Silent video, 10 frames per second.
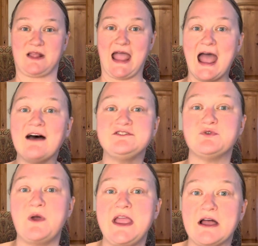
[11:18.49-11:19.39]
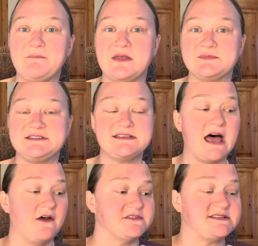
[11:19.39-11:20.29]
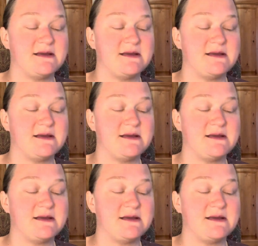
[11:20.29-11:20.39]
have to wake up themselves.